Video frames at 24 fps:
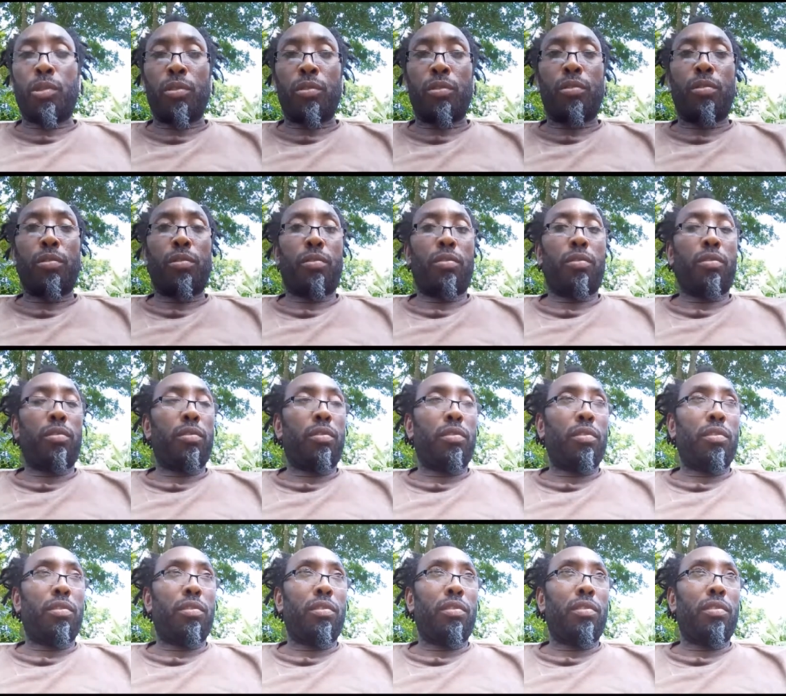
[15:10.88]
to
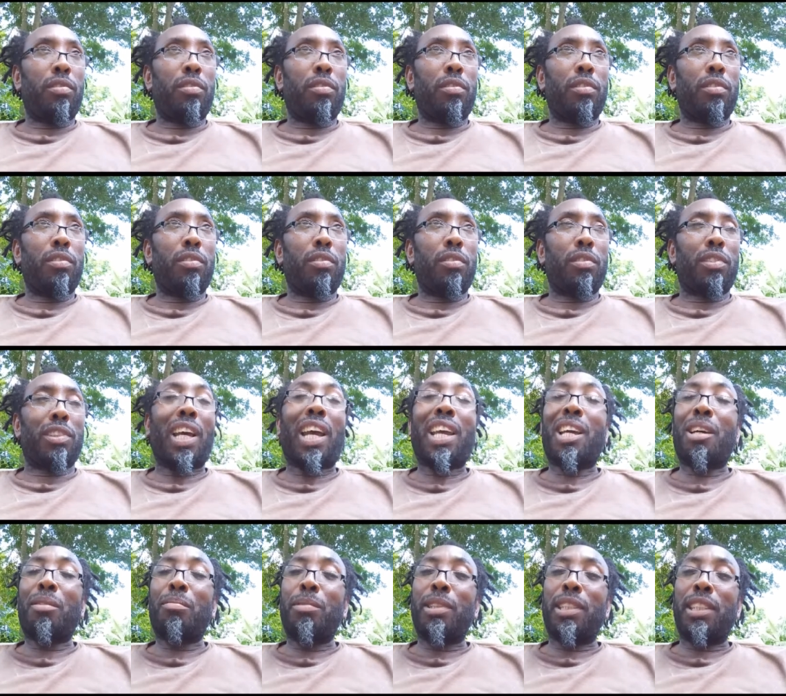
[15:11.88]

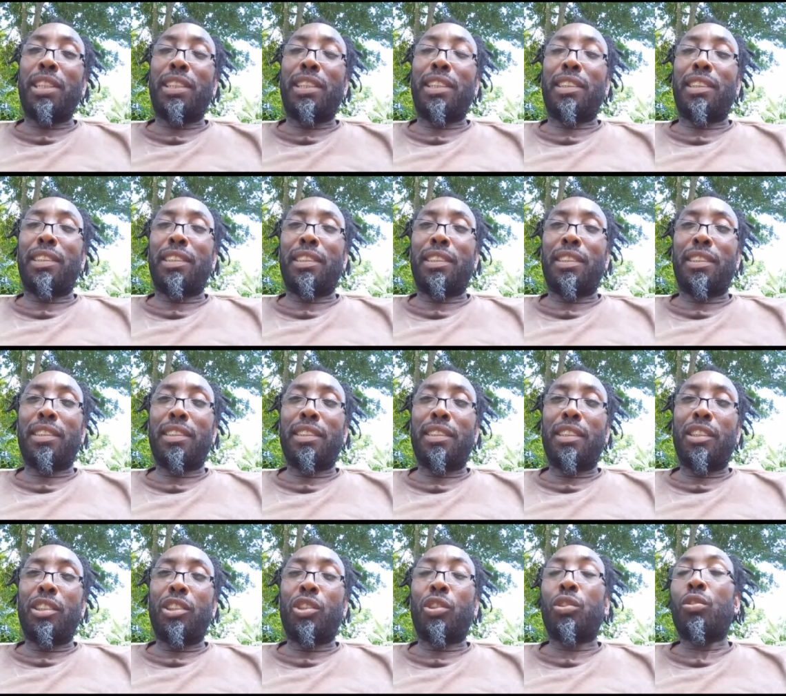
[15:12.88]
diabetes
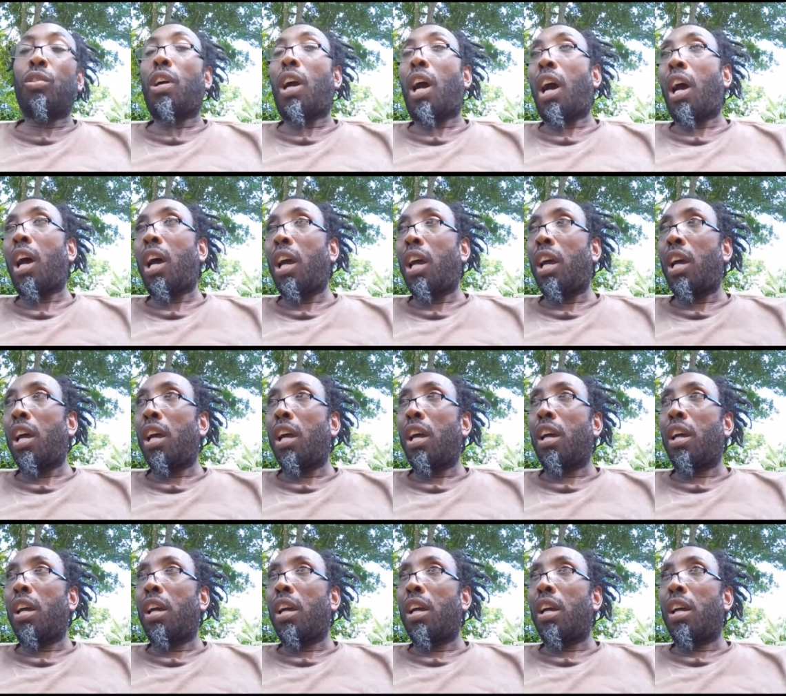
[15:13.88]
sugar
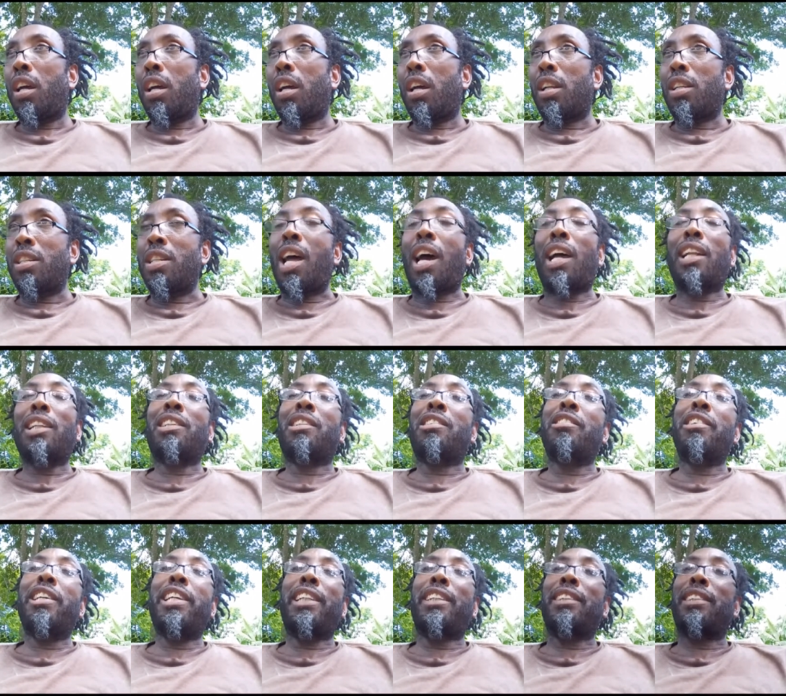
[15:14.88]
not
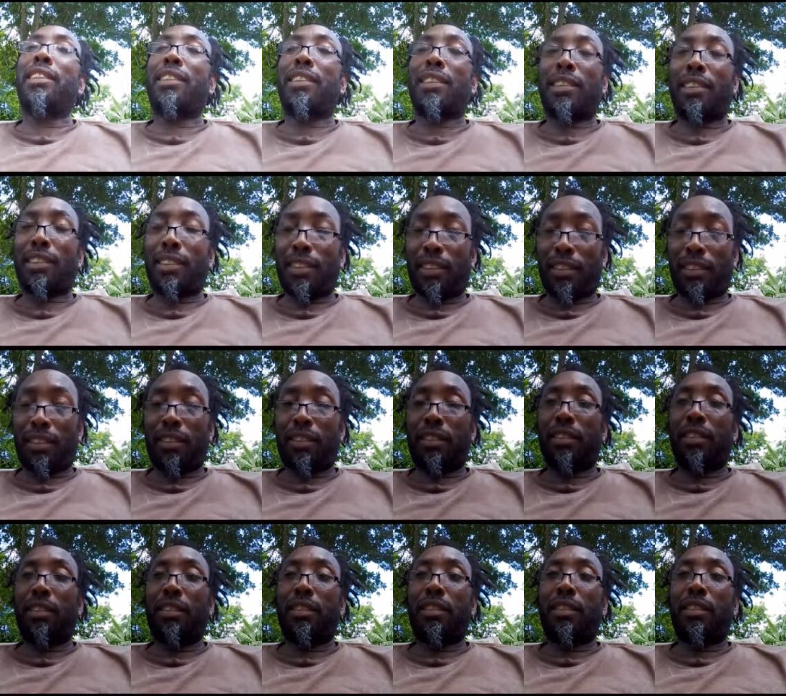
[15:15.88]
grains,
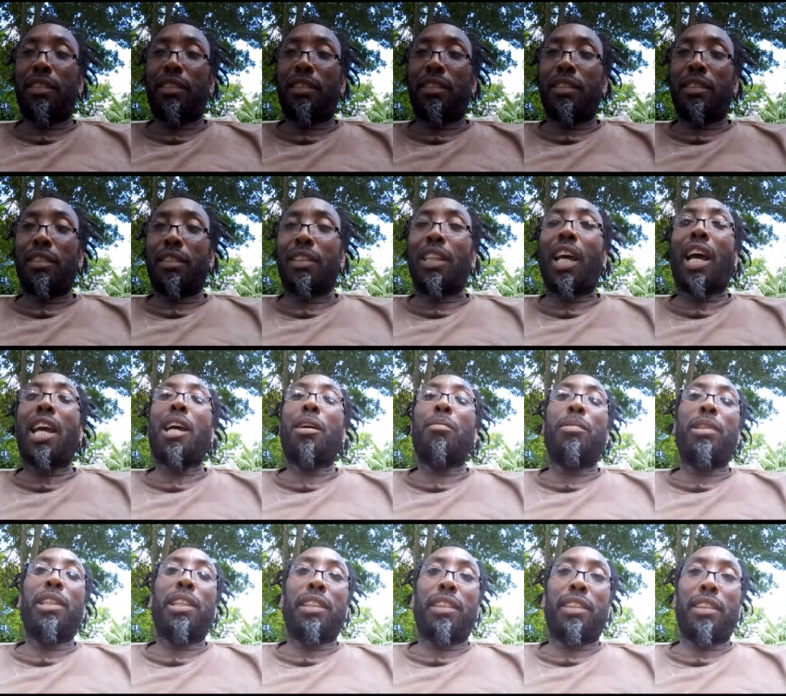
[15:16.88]

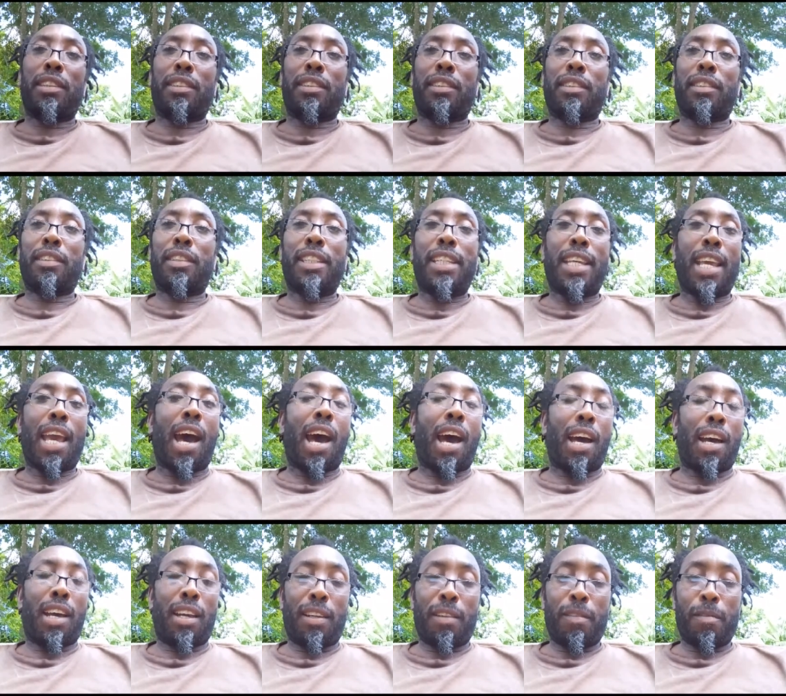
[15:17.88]
diabetes. Yeah.
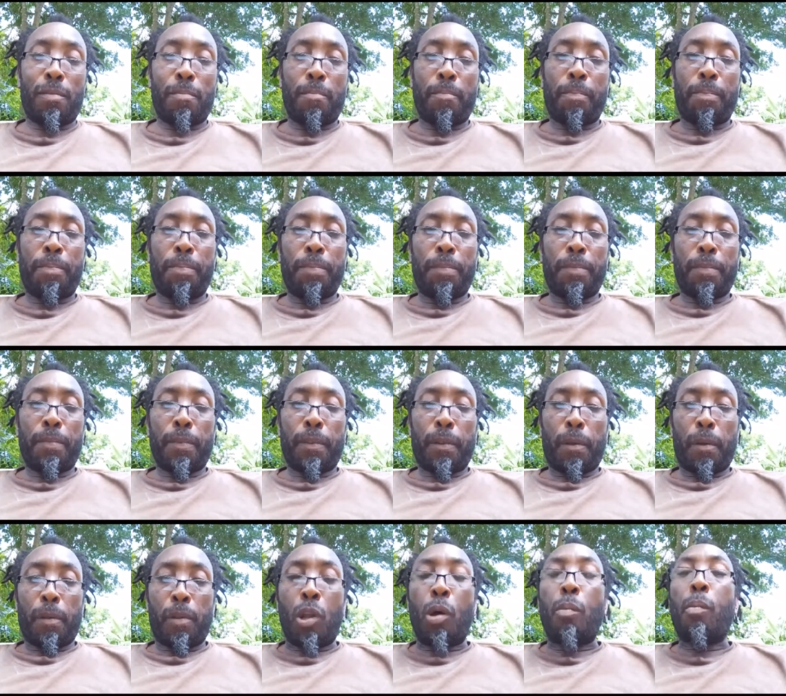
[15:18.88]

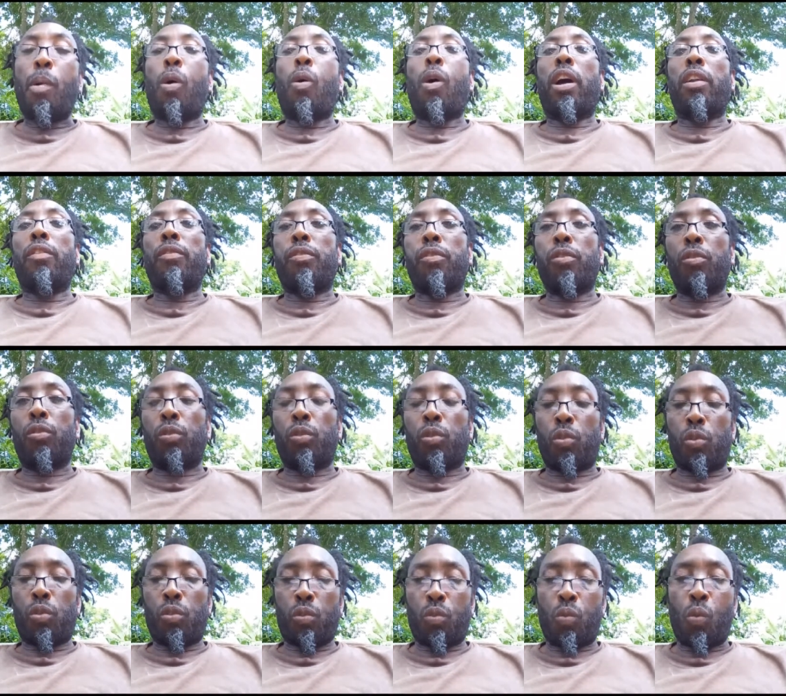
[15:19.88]
Number one fruit,
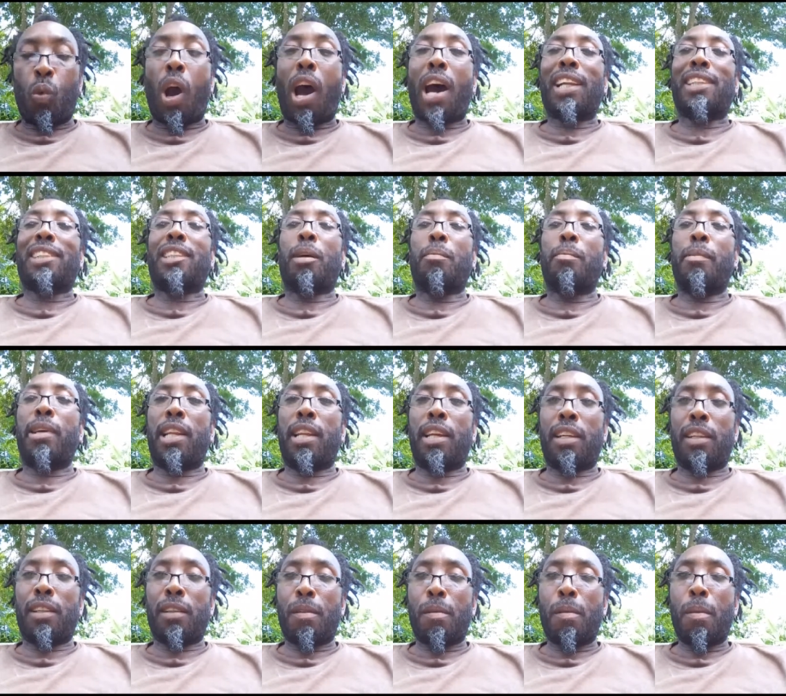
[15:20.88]

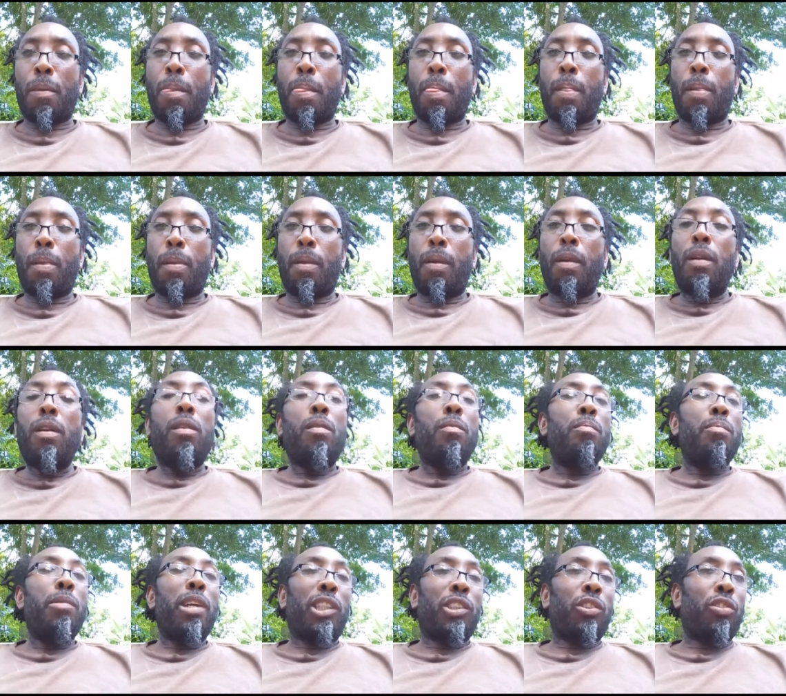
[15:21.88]
watermelon.
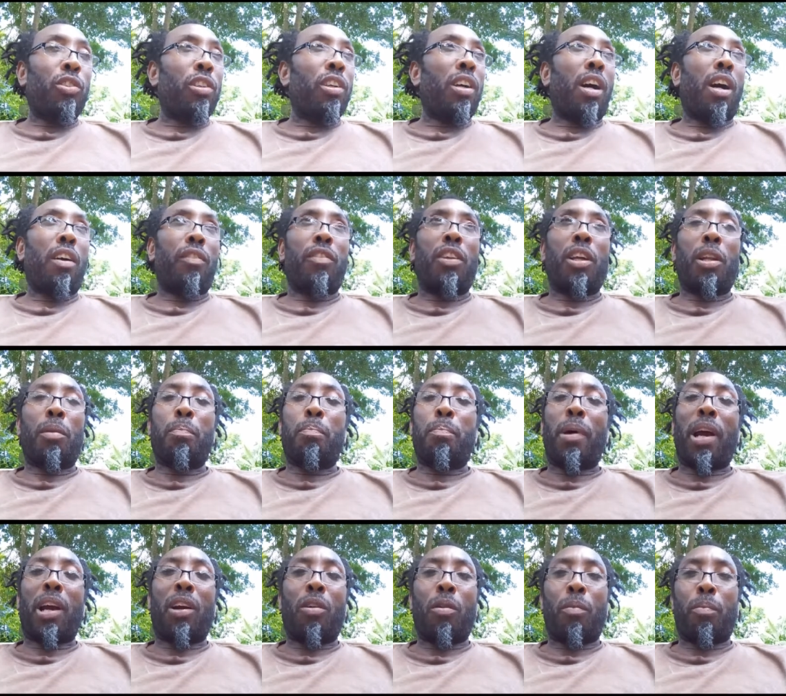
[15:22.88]
Make sure you have that
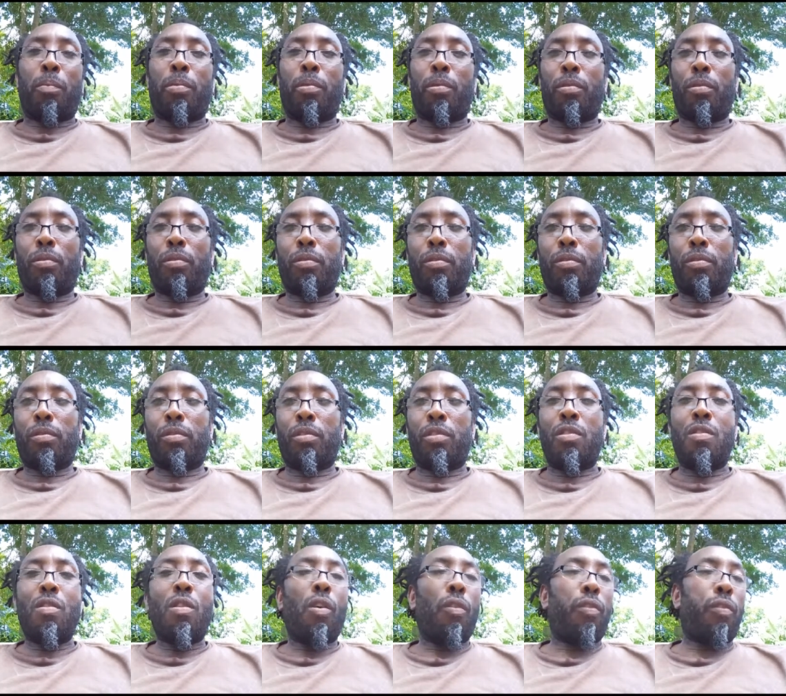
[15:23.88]
pack up.
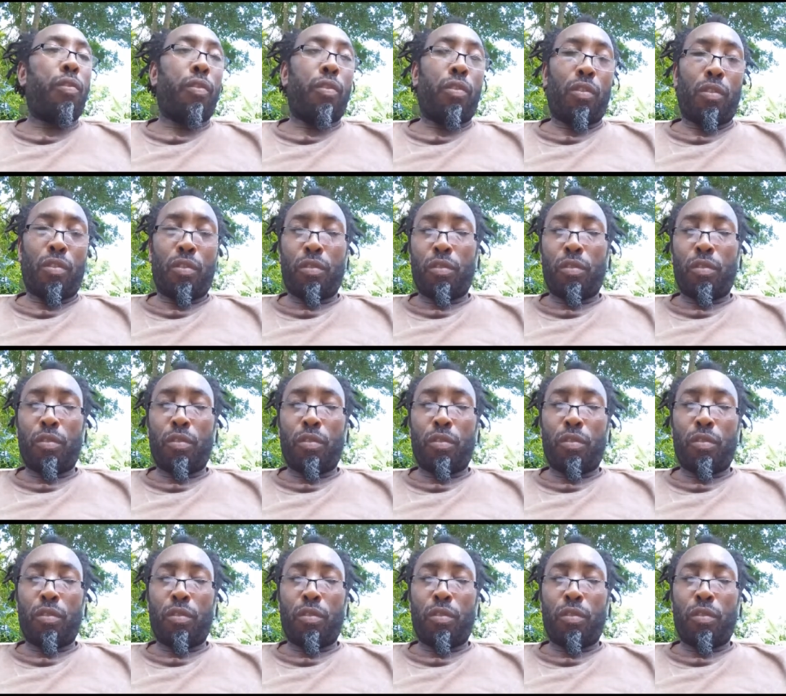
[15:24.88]
Enough.